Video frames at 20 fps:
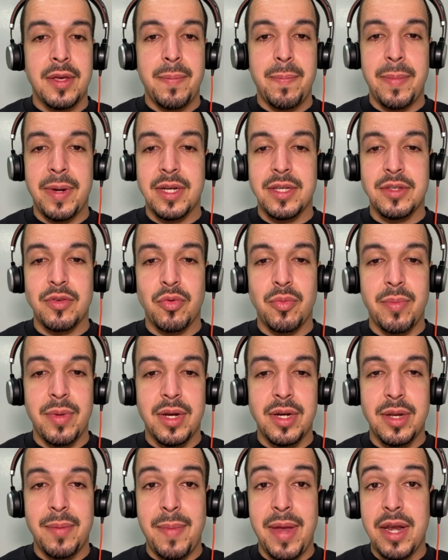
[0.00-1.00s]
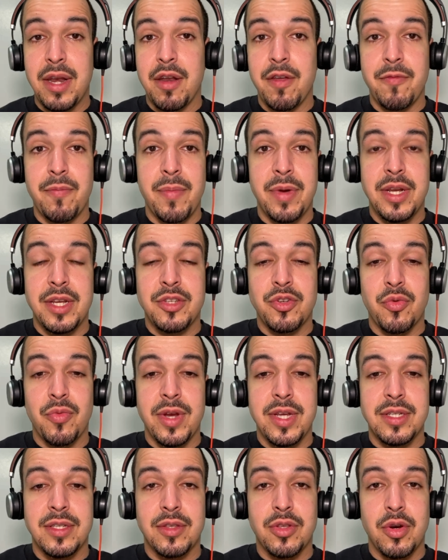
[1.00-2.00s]
made his own money, made enough money to
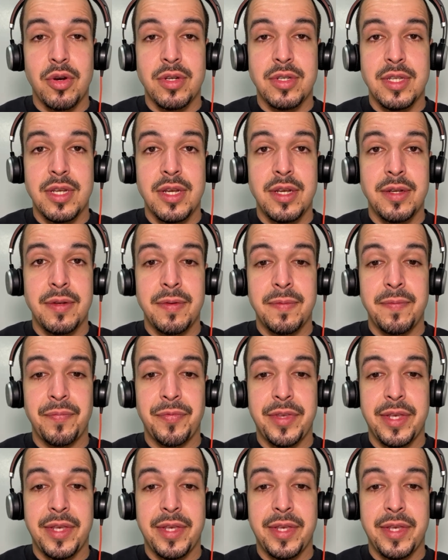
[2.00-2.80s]
raise 13